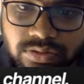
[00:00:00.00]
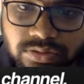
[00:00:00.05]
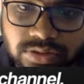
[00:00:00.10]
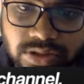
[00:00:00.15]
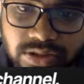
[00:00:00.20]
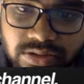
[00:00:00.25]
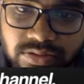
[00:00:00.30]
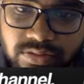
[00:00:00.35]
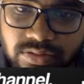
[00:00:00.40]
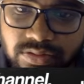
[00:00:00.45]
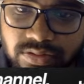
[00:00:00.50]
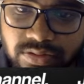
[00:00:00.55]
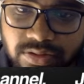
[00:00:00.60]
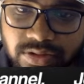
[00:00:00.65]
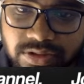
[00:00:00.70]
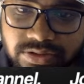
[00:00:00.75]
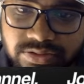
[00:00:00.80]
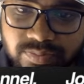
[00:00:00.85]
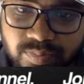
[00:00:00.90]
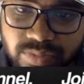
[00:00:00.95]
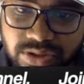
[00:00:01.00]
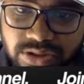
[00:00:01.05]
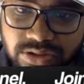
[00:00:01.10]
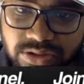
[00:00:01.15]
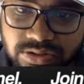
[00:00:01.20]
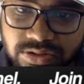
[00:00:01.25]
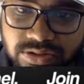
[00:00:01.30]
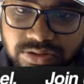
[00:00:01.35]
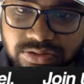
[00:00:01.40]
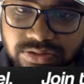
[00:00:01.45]
Then let's
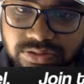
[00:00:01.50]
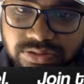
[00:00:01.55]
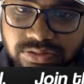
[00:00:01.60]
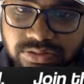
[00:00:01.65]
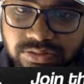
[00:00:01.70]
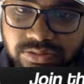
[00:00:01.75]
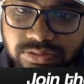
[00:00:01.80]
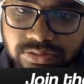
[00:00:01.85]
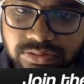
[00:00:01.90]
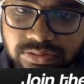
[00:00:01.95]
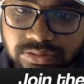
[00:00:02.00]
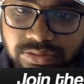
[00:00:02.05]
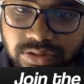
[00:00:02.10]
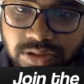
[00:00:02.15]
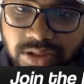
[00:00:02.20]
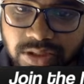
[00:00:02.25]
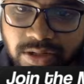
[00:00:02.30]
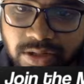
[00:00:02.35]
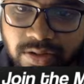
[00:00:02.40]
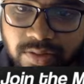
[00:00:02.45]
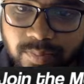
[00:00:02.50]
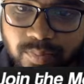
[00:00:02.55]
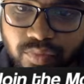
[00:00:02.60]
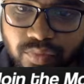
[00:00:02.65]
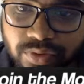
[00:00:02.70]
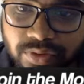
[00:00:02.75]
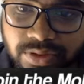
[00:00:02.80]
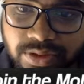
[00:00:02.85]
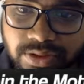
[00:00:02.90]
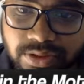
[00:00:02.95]
bring this anchor
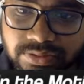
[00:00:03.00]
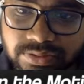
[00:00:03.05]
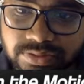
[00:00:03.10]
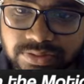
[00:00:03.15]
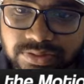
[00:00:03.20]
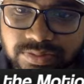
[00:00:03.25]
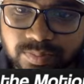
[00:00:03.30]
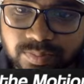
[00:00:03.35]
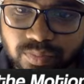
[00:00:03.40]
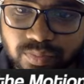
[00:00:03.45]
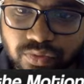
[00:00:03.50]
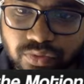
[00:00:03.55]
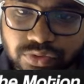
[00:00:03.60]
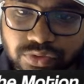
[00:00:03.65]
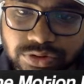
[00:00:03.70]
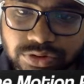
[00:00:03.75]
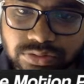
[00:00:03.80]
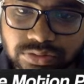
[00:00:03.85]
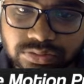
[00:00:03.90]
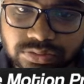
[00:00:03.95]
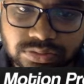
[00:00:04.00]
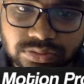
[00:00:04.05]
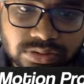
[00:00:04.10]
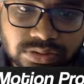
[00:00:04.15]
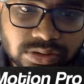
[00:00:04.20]
point at this portion,